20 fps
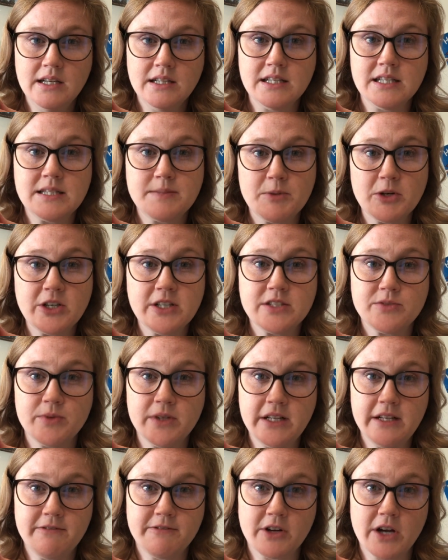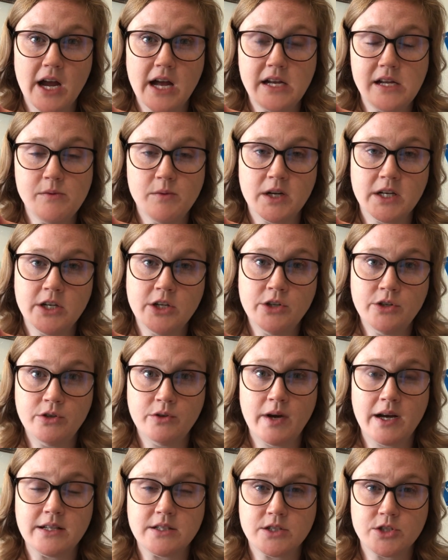This book is really for anyone
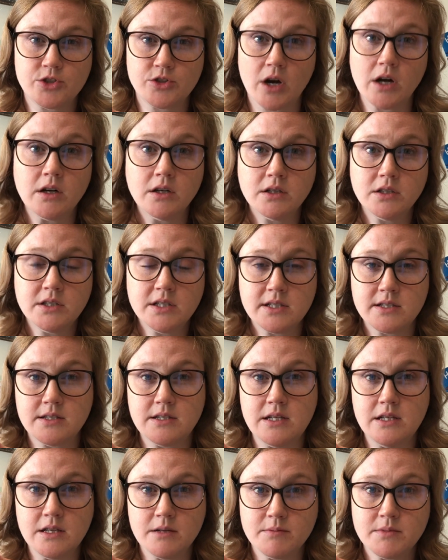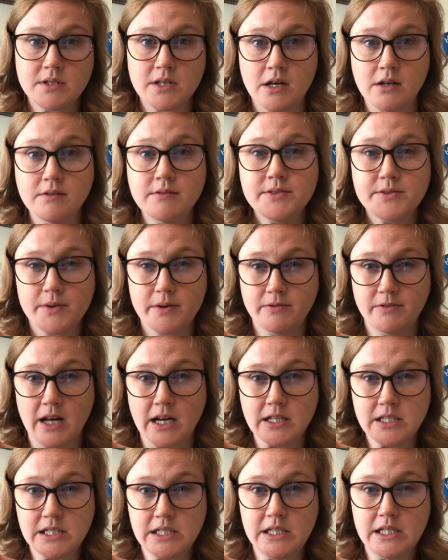who has struggled to see themselves
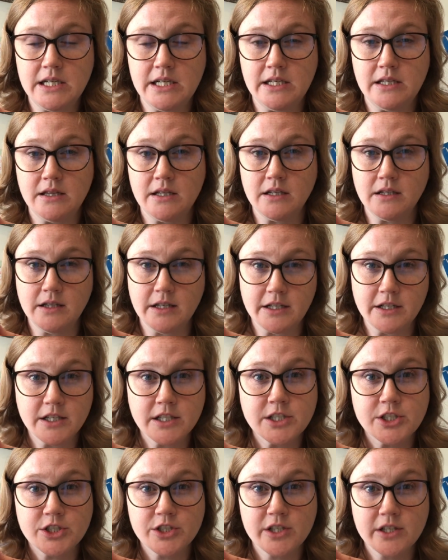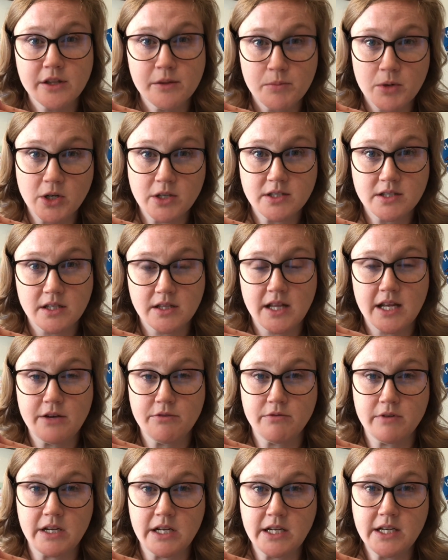reflected in the literature and the books that they
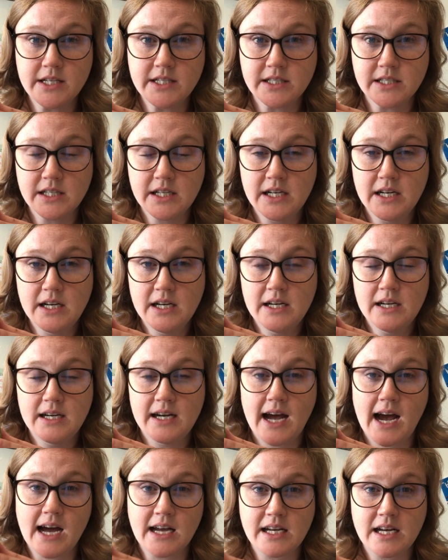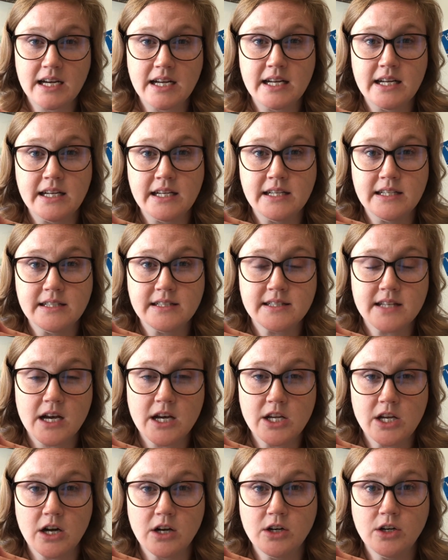read. Hannah is
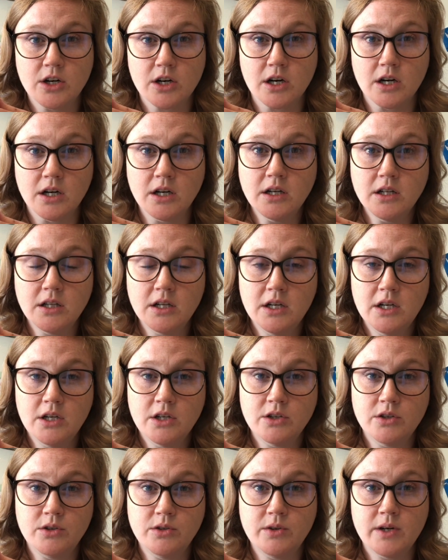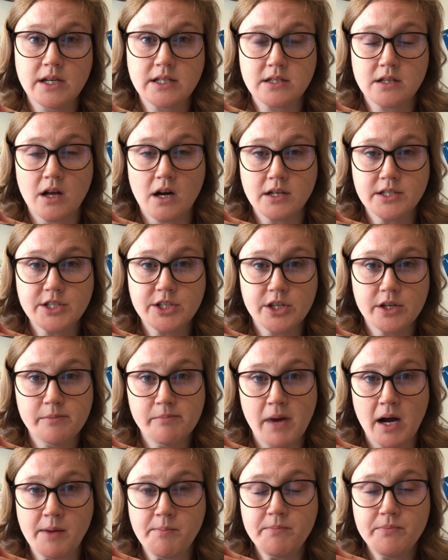a young girl who has lost her
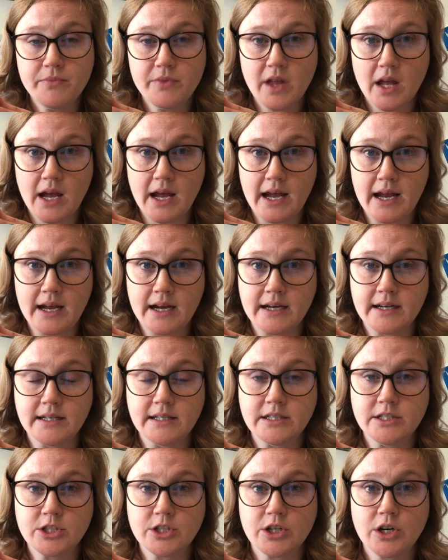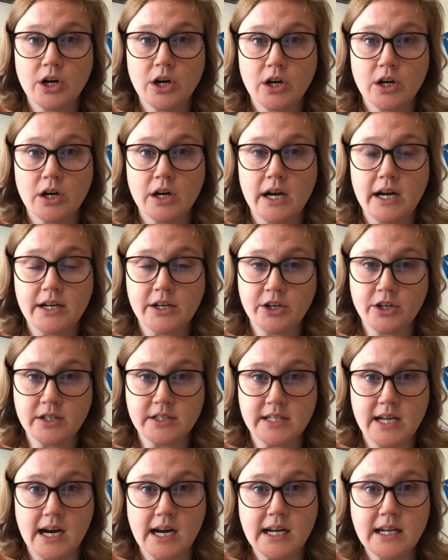mom and her and her
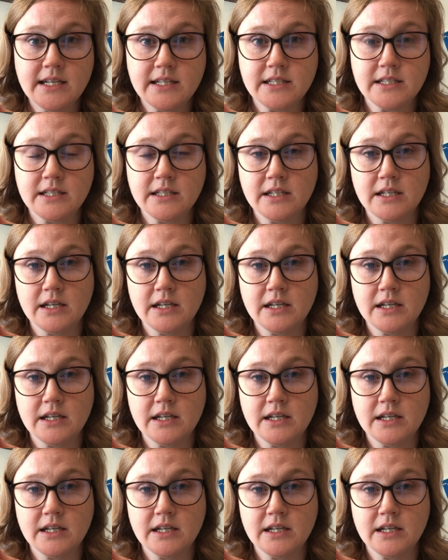dad